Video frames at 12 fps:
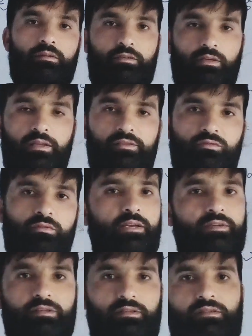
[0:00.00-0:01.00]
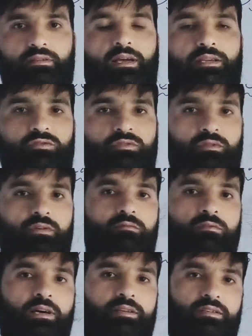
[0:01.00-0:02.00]
Dear students, as you know,
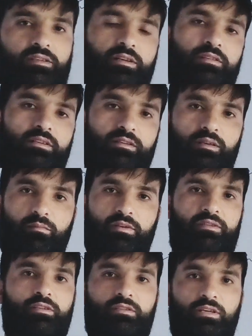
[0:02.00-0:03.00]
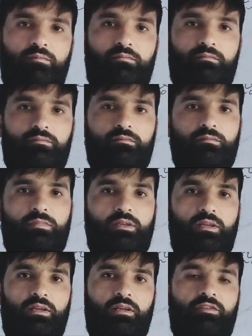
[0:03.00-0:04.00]
we are discussing number system.
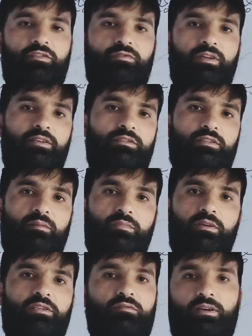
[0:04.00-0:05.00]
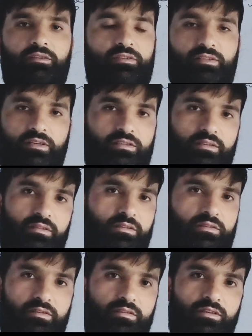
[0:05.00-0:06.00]
Different numbers were discussed in
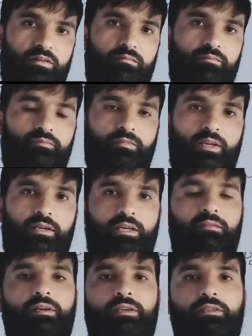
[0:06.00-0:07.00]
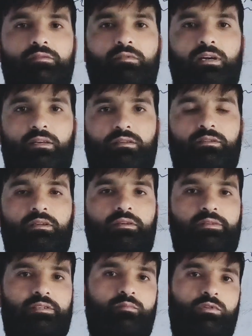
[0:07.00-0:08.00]
this system, and nowadays we are in the
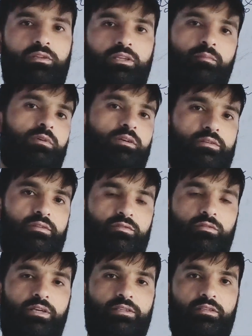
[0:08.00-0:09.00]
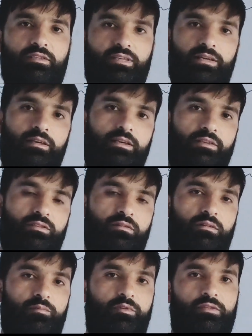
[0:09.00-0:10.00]
decimal numbers. Today is the second lecture
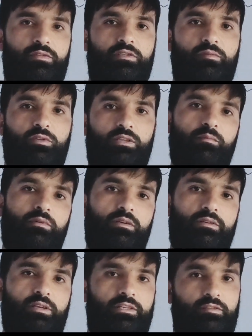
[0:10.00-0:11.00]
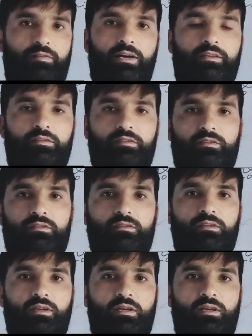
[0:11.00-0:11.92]
of this decimal numbers. I defined it.